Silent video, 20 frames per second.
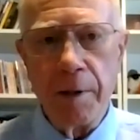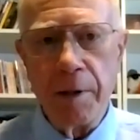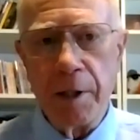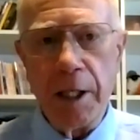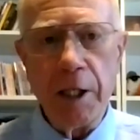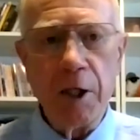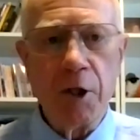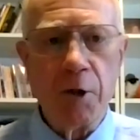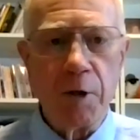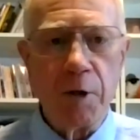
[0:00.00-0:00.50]

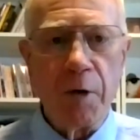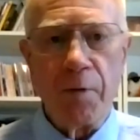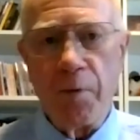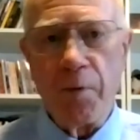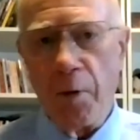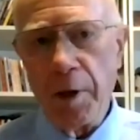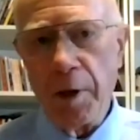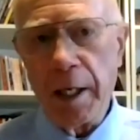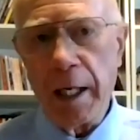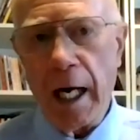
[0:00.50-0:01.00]
Jesus was
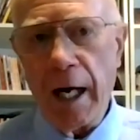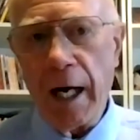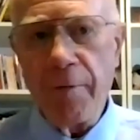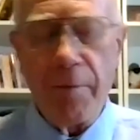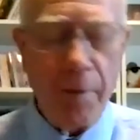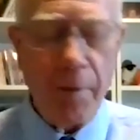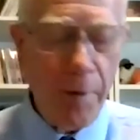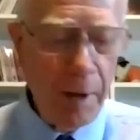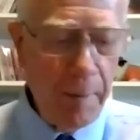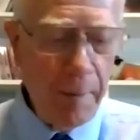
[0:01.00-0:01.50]
fully God,
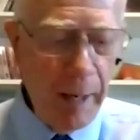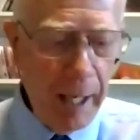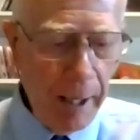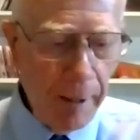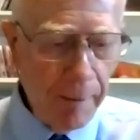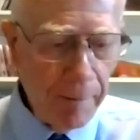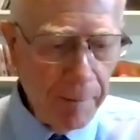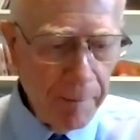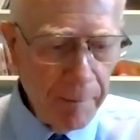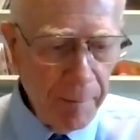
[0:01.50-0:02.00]
fully
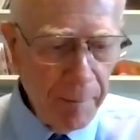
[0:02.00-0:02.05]
man.